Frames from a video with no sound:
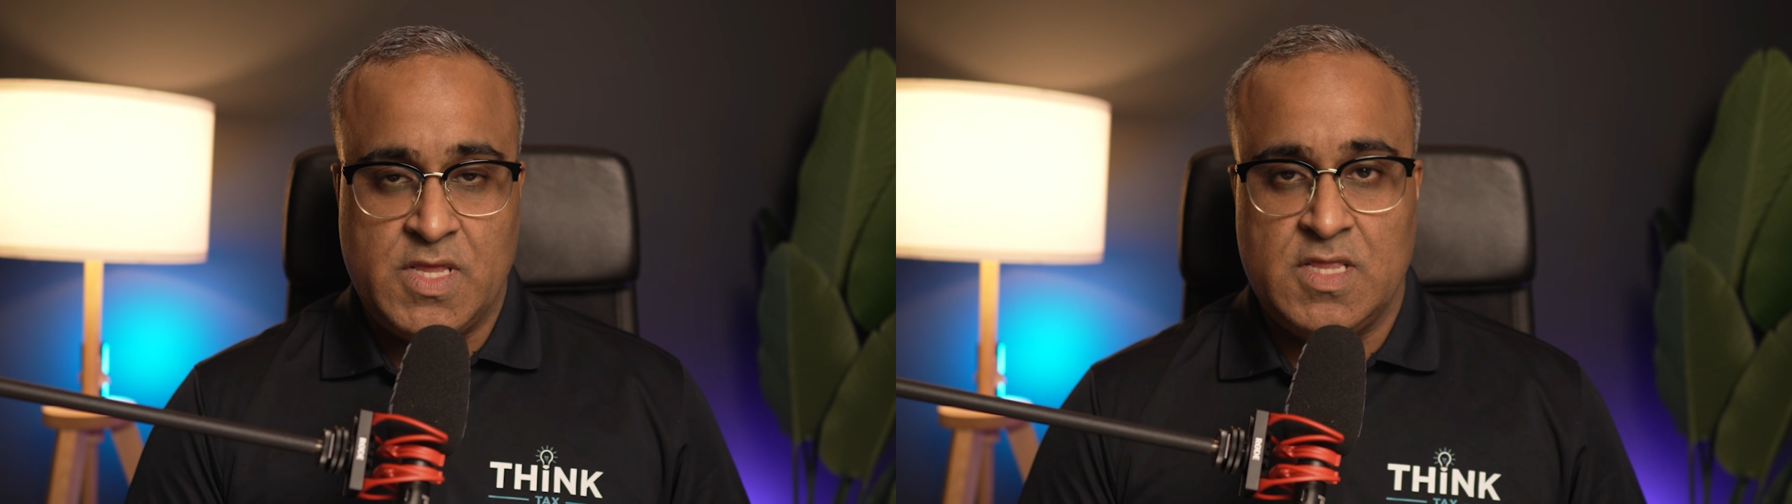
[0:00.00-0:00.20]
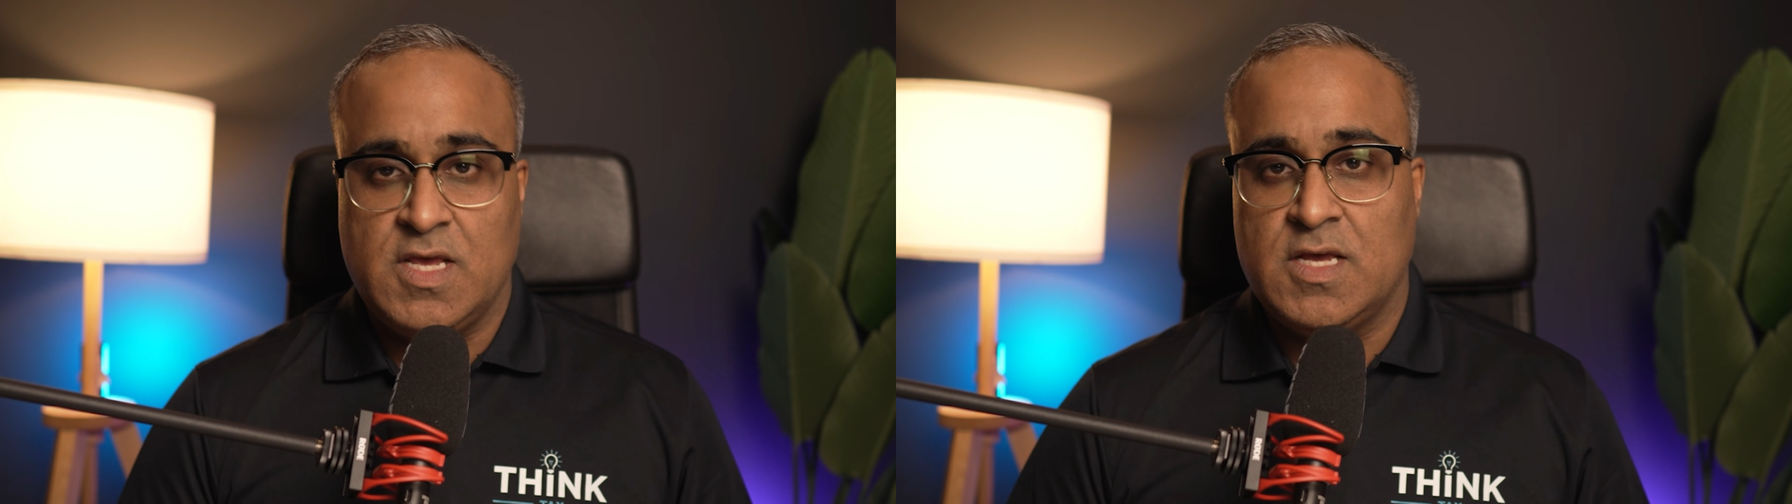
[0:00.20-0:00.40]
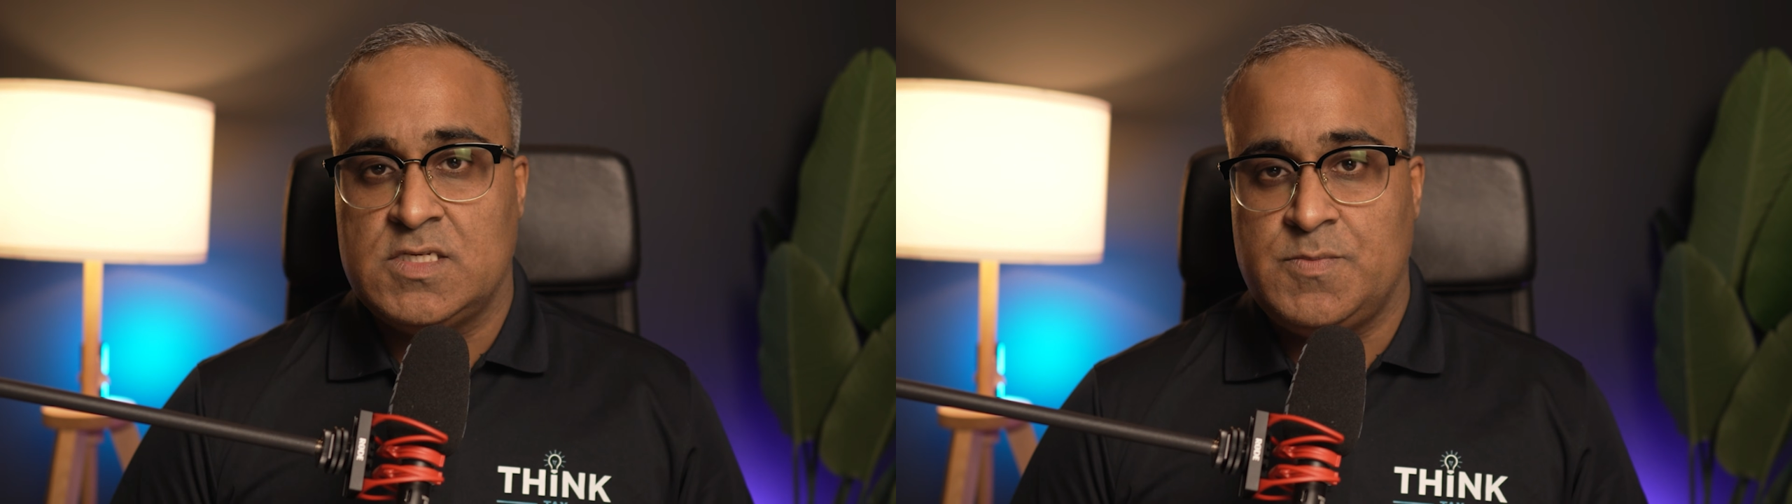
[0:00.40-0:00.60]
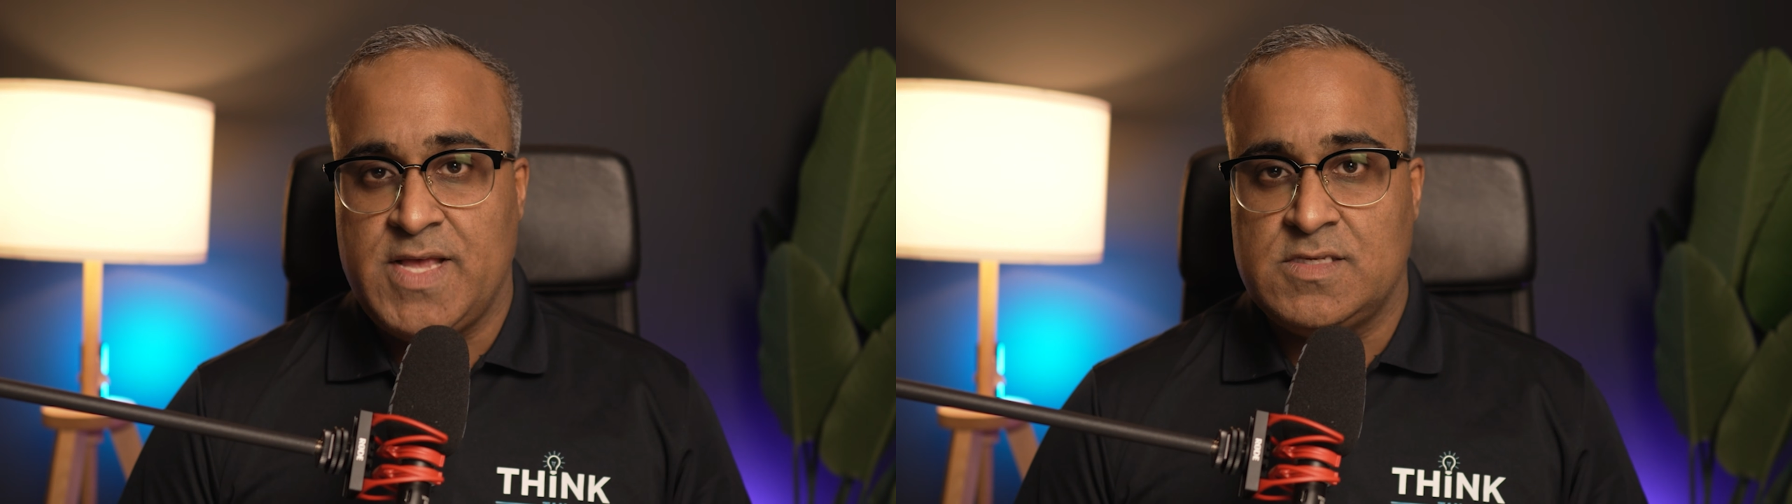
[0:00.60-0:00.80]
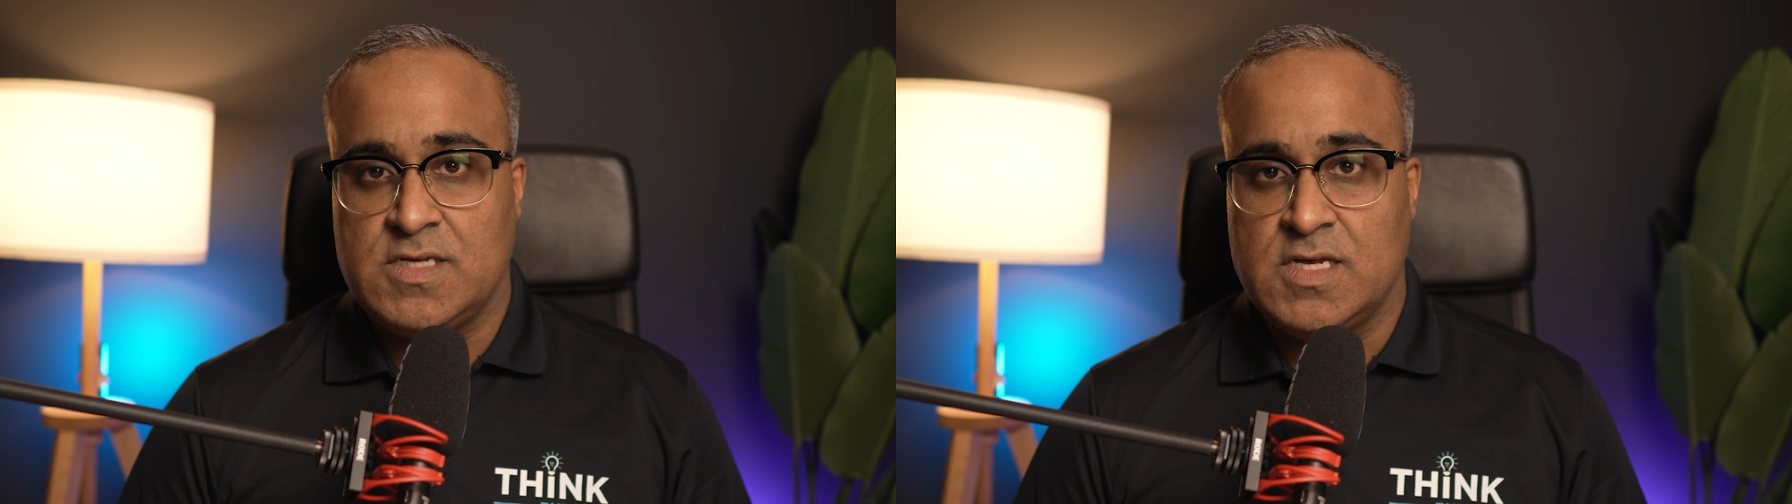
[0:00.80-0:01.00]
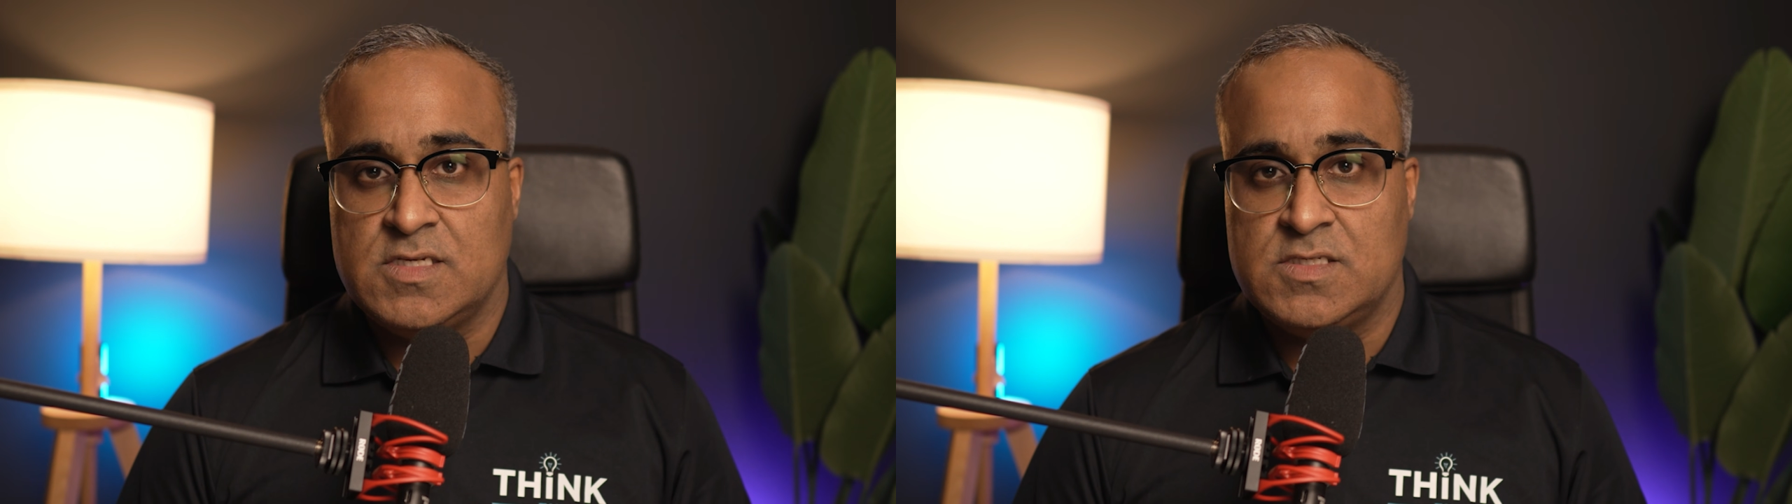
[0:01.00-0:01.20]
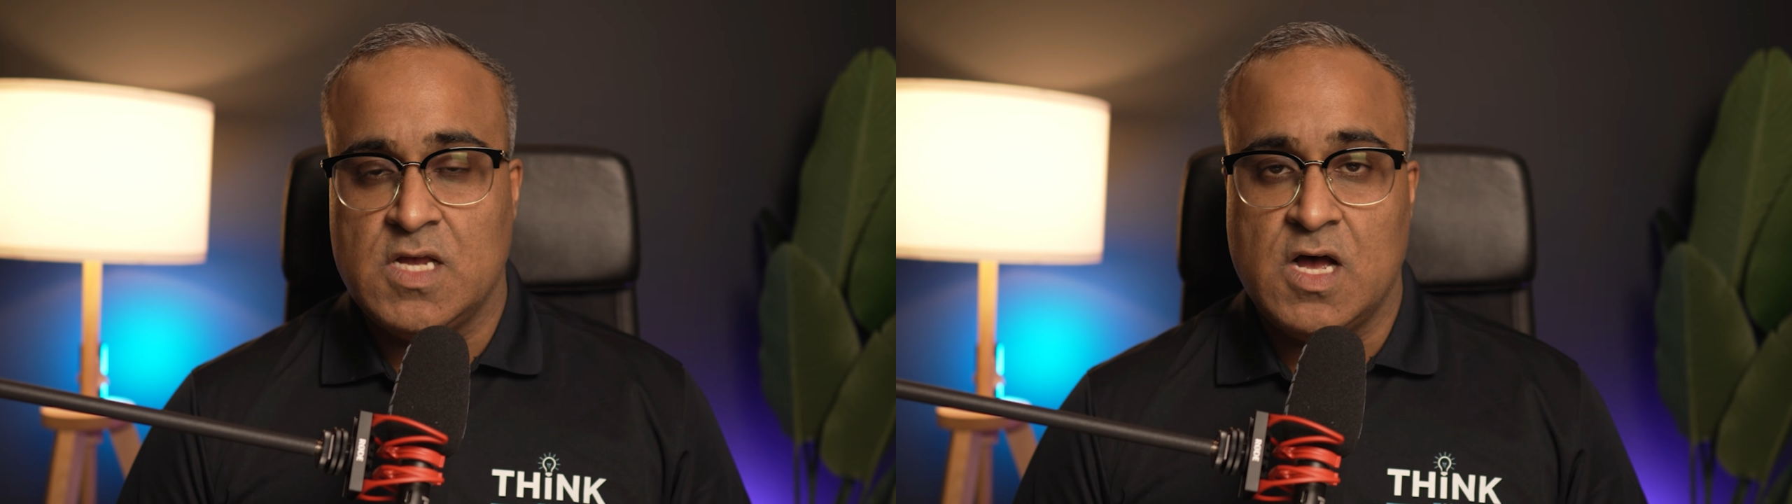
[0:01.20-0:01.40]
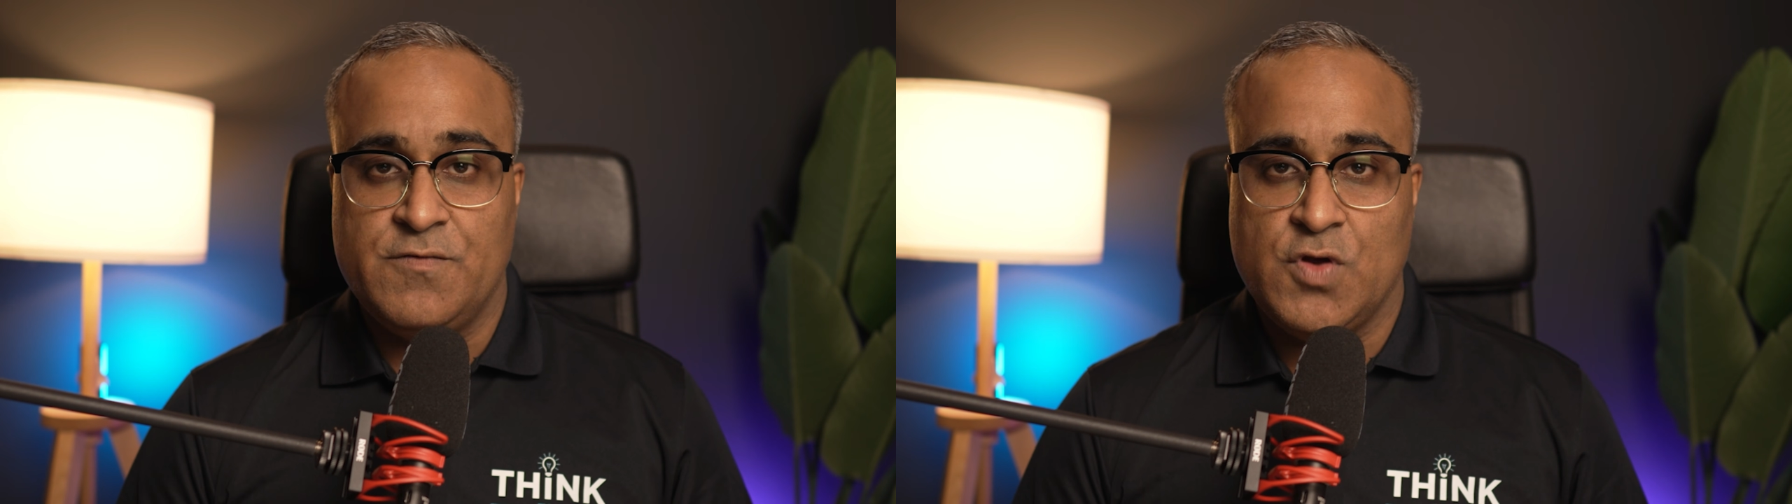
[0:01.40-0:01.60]
and the expenses
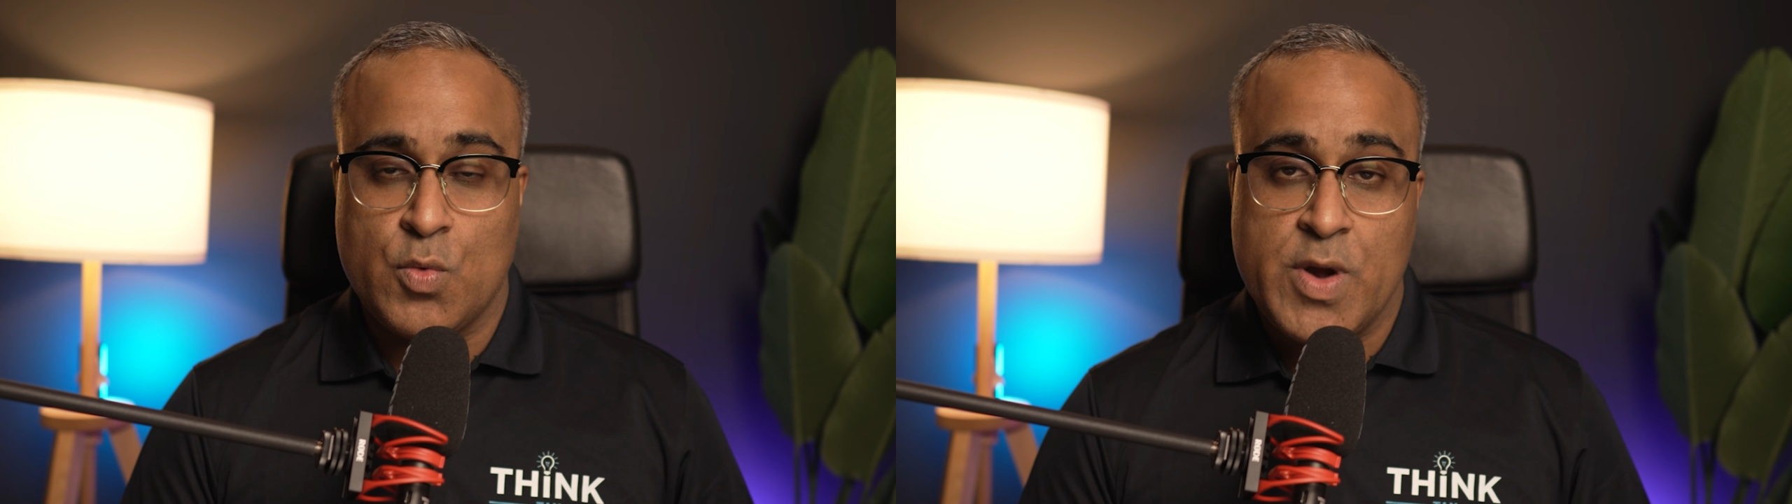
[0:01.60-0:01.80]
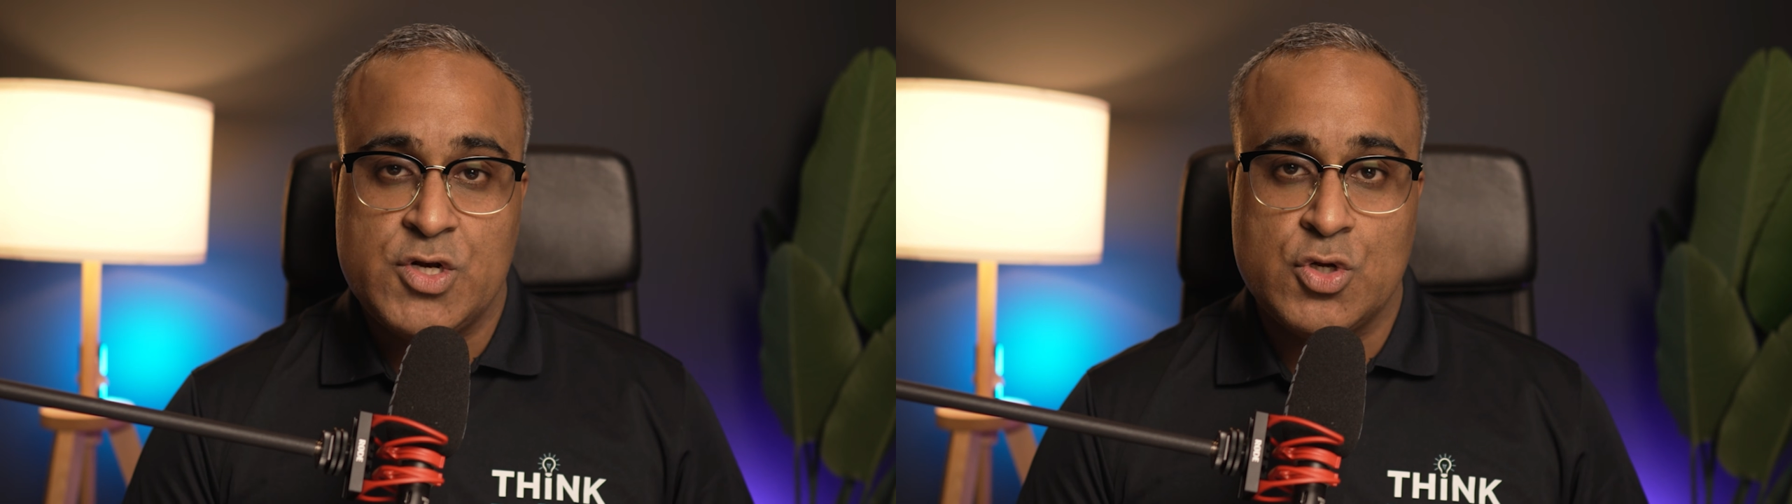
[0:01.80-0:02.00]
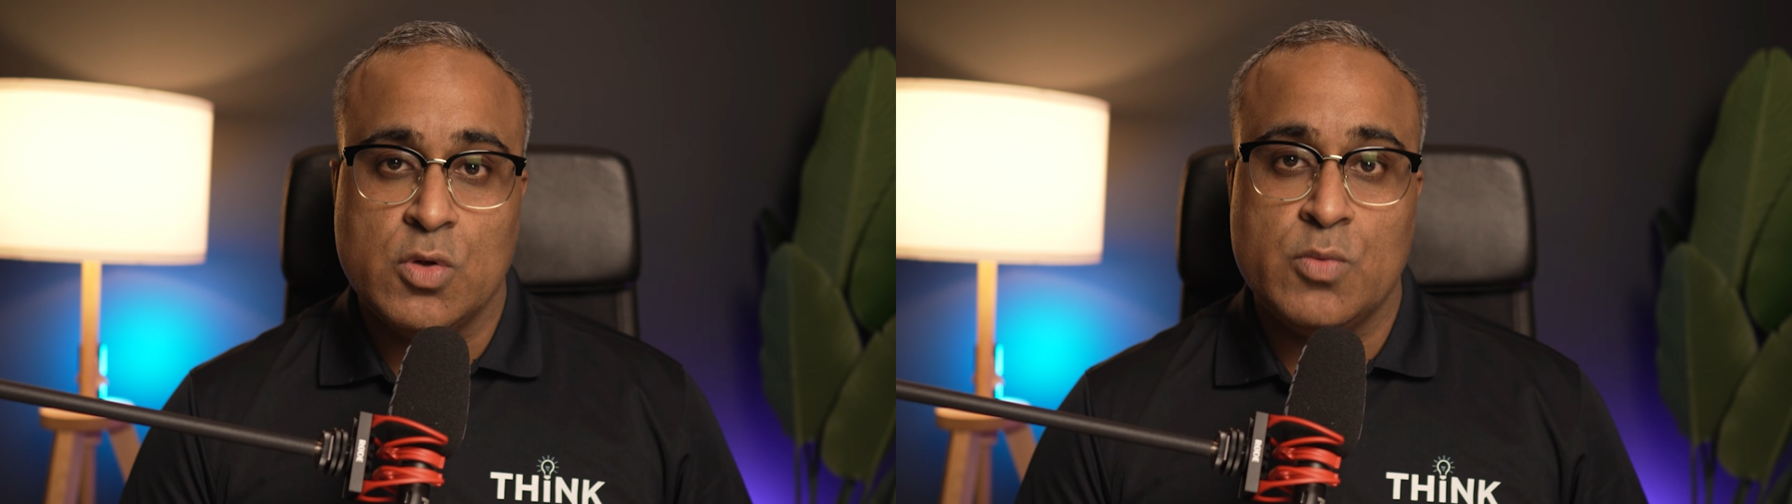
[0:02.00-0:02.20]
of your rental